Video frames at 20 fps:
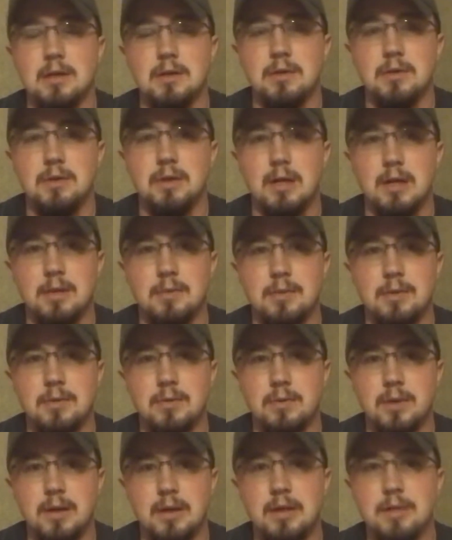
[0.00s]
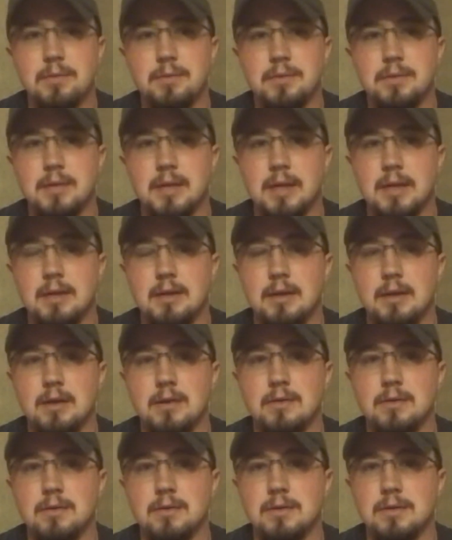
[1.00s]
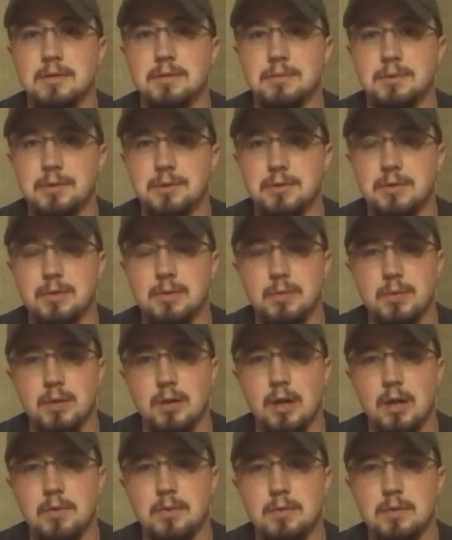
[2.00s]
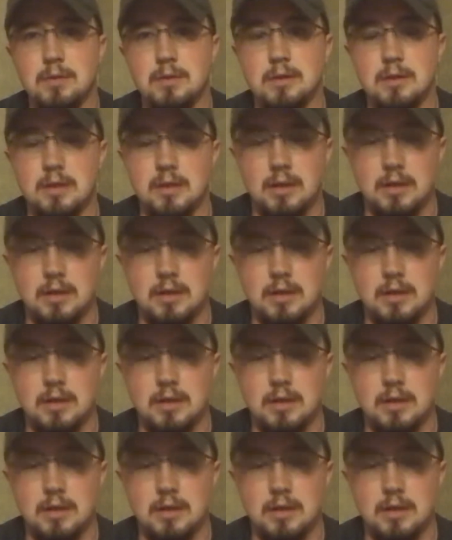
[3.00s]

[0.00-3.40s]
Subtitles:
You got to be ready to protect others and do it properly.